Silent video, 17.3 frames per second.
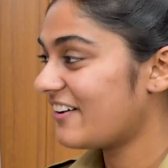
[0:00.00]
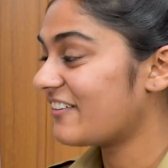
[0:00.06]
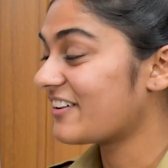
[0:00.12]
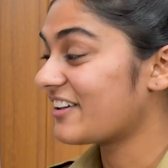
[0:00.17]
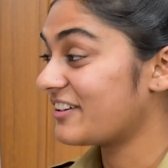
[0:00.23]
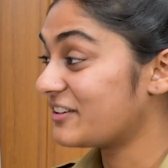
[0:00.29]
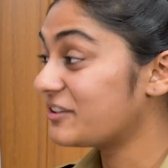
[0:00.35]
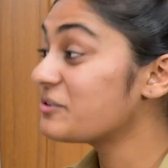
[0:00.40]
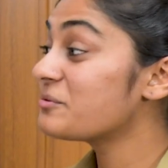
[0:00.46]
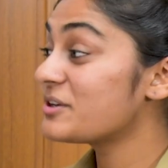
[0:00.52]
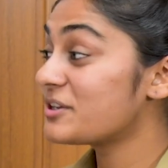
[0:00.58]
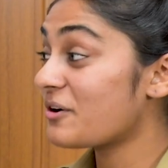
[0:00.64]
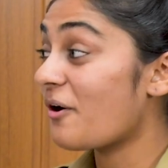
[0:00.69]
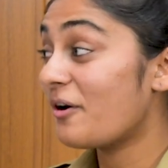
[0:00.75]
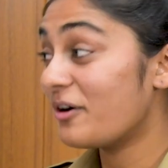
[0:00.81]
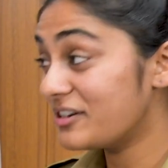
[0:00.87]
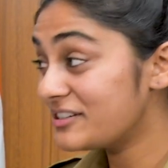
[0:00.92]
Okay, you
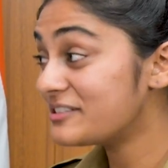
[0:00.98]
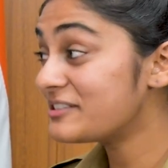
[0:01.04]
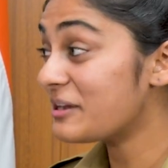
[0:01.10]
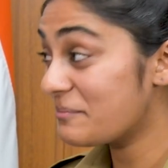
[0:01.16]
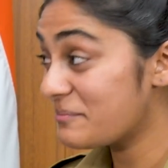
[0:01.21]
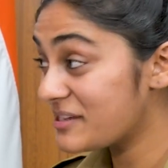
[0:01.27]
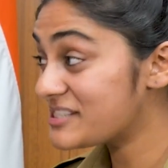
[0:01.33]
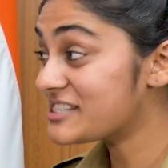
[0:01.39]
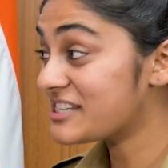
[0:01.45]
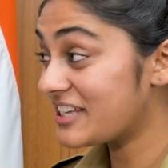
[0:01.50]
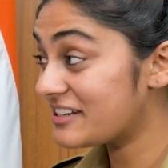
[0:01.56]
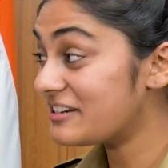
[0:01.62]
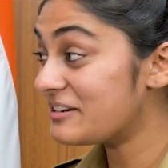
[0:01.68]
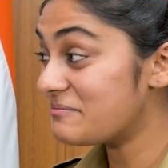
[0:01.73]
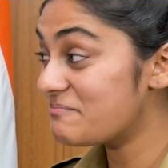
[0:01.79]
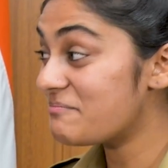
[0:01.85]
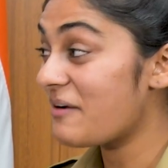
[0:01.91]
were All India Best
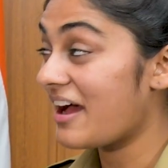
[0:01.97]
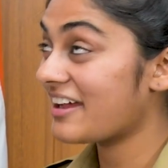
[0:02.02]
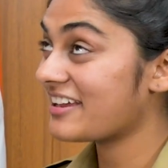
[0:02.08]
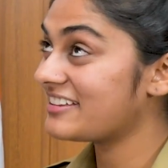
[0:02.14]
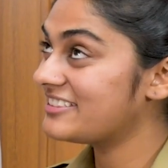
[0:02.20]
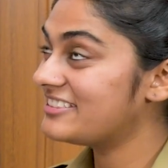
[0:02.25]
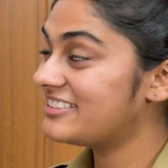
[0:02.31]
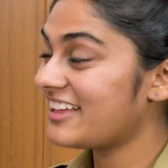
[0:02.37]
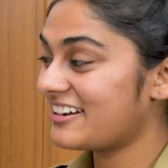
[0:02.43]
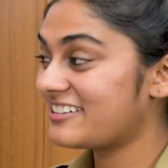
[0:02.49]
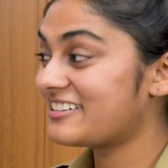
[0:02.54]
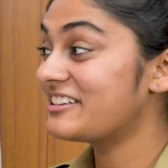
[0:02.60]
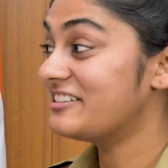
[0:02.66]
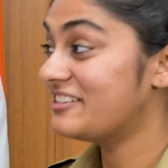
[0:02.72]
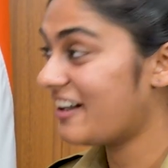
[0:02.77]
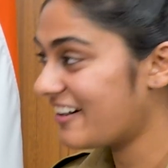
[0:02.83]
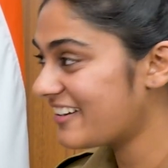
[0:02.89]
Cadet back in that
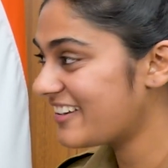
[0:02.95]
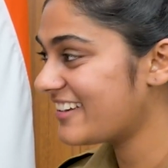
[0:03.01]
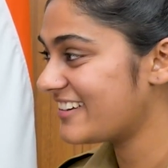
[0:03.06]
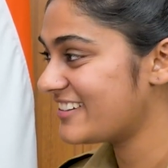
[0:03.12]
young